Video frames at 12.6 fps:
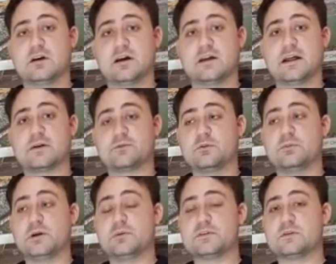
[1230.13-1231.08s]
And that, for
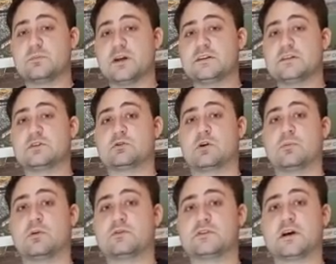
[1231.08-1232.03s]
me, was the best
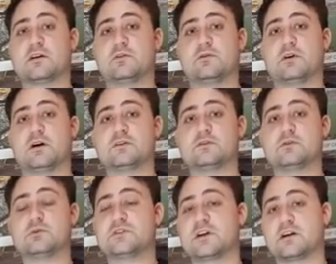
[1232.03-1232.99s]
example of sacrifice. He
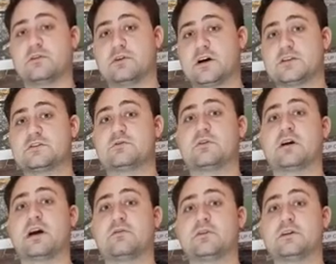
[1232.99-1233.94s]
would sacrifice his
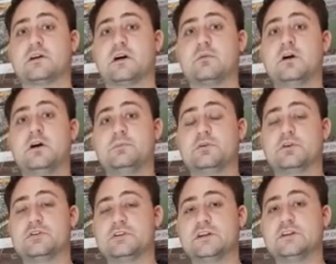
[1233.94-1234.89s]
recovery time
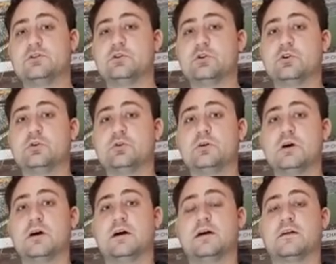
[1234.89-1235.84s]
because he knew
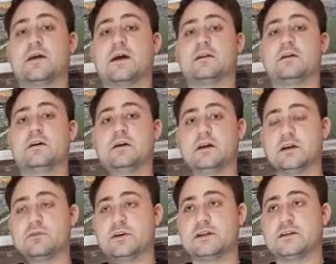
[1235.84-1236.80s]
that
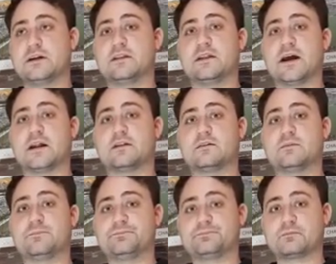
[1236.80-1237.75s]
if he did that,
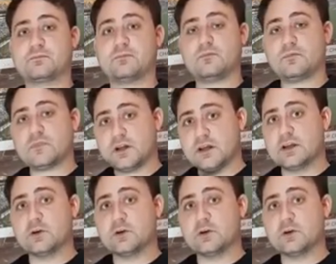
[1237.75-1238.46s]
he